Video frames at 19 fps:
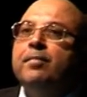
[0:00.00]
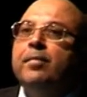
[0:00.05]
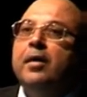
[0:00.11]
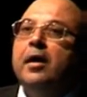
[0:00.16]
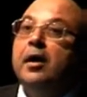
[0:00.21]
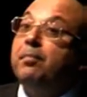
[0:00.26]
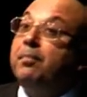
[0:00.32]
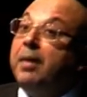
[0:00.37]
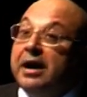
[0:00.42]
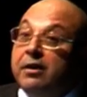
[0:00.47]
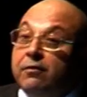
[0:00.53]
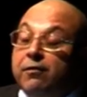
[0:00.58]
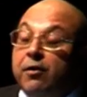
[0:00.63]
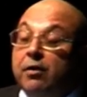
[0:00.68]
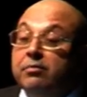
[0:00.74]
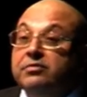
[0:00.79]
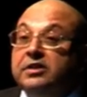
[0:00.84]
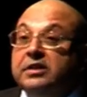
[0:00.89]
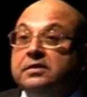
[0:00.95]
Apart
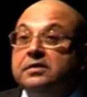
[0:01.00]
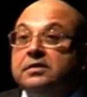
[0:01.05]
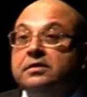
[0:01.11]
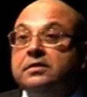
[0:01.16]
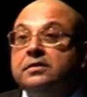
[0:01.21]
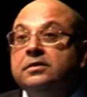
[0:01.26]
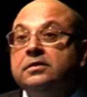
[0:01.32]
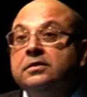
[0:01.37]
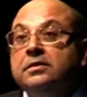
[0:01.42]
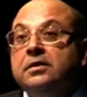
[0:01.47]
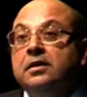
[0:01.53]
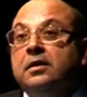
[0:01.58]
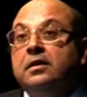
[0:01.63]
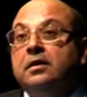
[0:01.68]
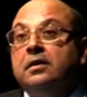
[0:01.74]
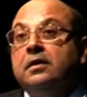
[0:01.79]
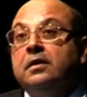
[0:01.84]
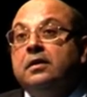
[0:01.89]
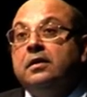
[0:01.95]
from this,
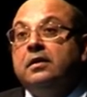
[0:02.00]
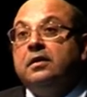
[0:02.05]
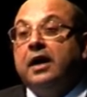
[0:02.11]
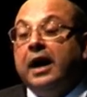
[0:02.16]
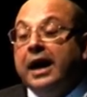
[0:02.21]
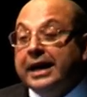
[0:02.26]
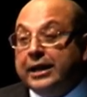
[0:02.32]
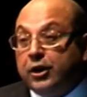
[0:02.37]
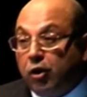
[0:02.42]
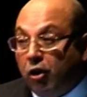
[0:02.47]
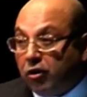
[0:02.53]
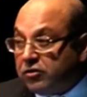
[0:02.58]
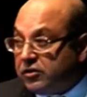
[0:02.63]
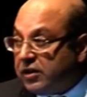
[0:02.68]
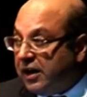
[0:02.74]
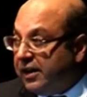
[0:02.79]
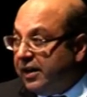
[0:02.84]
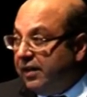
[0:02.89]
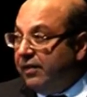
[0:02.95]
the High Courts
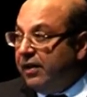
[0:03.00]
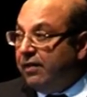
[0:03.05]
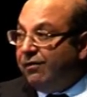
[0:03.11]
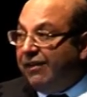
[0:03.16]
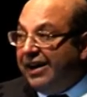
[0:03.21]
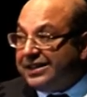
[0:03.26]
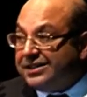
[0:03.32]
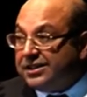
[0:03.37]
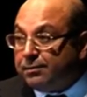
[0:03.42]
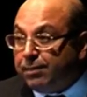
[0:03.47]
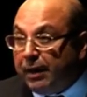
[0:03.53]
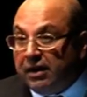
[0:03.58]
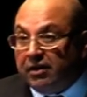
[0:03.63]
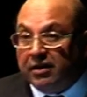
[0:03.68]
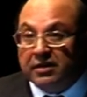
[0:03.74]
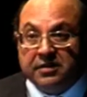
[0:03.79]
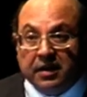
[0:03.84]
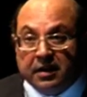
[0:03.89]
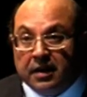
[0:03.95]
are given vast
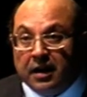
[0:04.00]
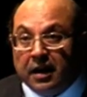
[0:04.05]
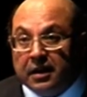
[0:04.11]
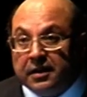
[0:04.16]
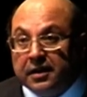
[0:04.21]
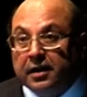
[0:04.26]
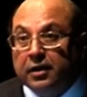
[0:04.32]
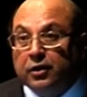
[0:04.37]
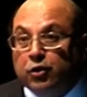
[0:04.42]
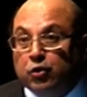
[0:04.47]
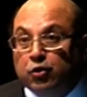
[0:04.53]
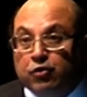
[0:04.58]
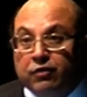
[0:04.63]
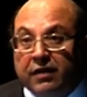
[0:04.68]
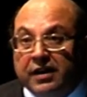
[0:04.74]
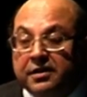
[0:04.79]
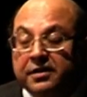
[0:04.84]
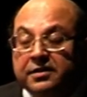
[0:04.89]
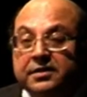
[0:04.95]
powers under Article
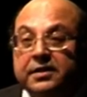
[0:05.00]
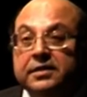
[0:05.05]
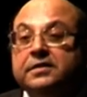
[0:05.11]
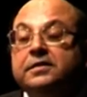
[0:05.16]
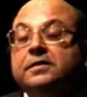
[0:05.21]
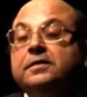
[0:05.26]
226.